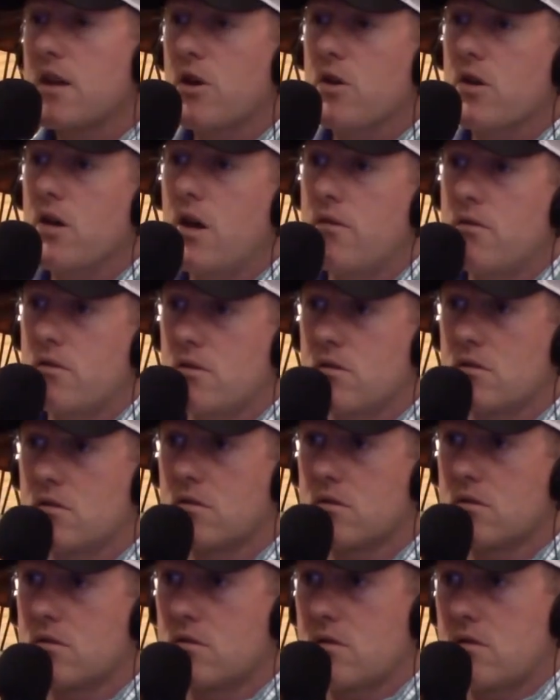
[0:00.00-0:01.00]
and largely
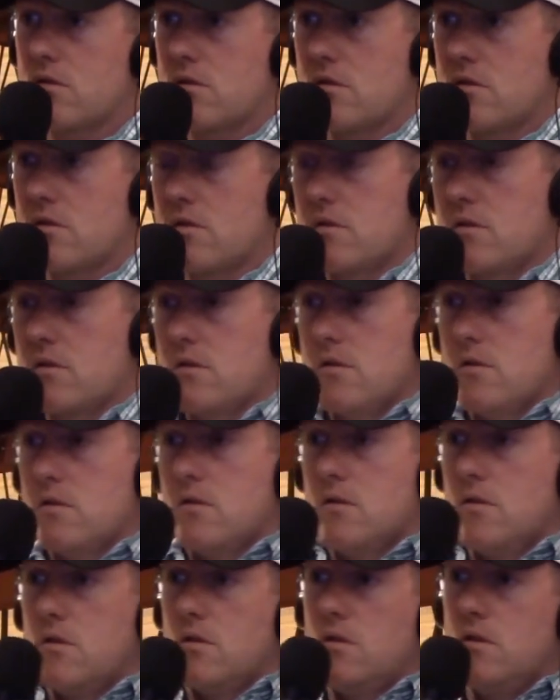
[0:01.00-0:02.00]
the insurers
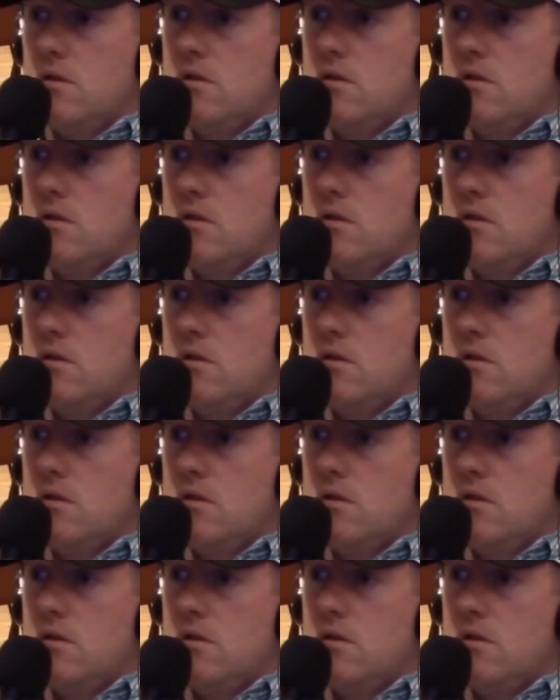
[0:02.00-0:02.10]
and the